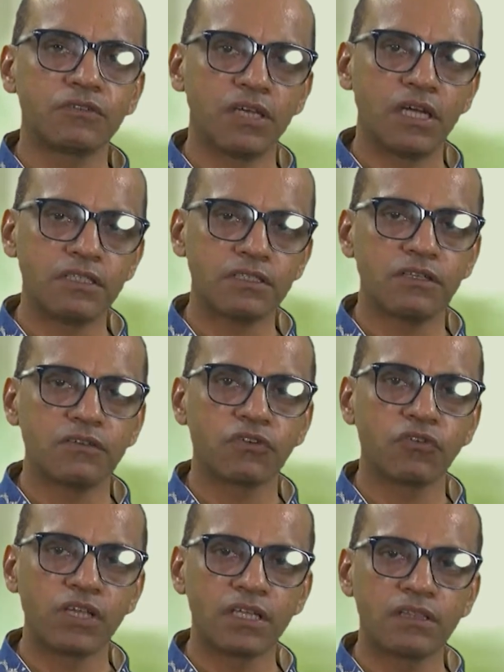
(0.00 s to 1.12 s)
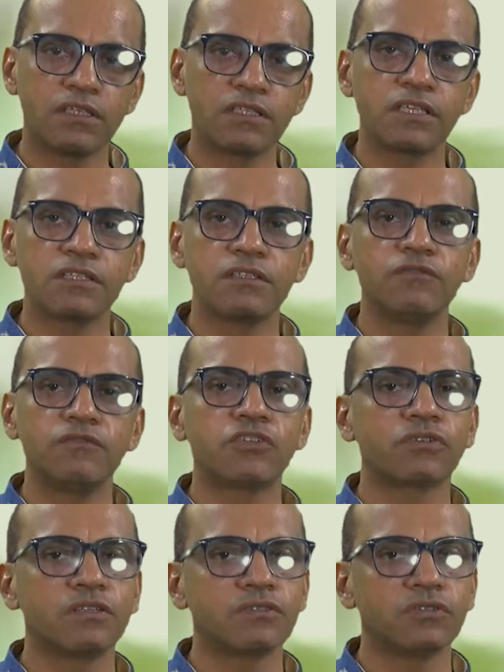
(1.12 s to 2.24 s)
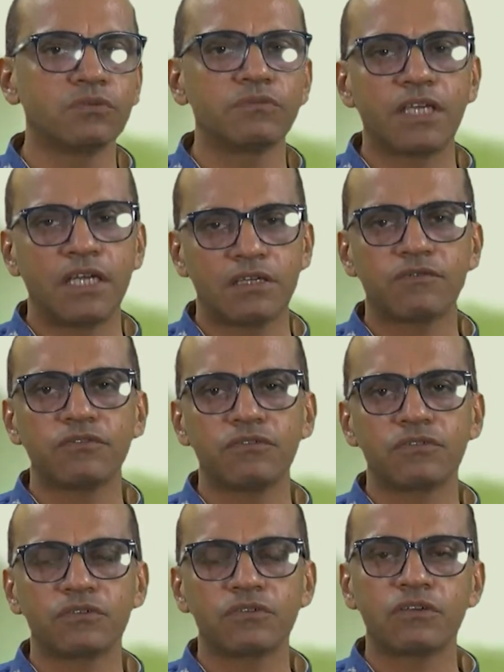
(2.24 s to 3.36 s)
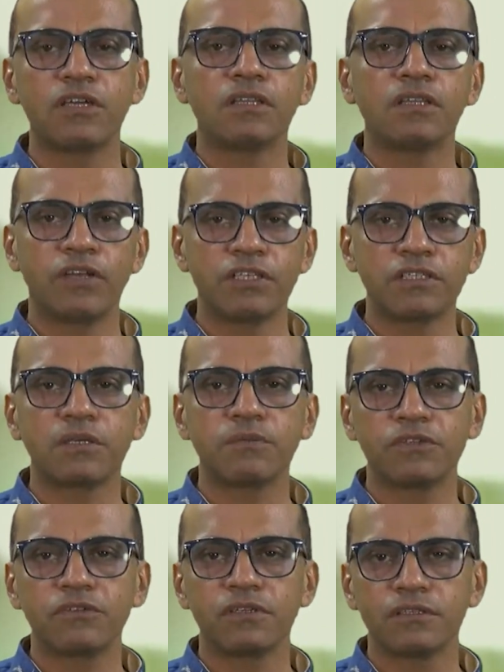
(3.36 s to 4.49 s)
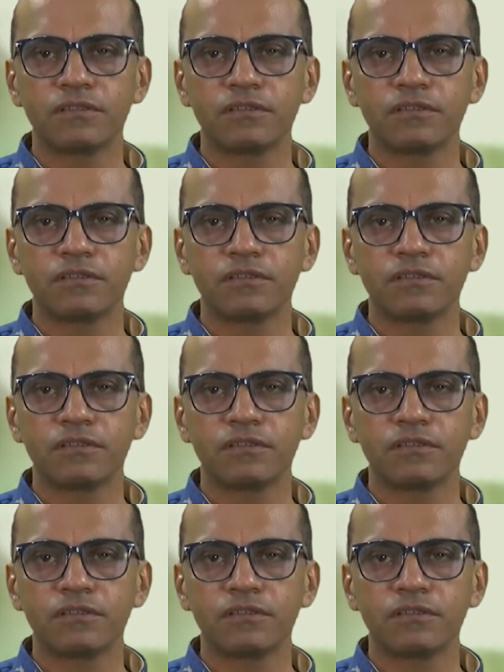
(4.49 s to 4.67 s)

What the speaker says: into that growing in this season, we should consume that fruit or the vegetable only.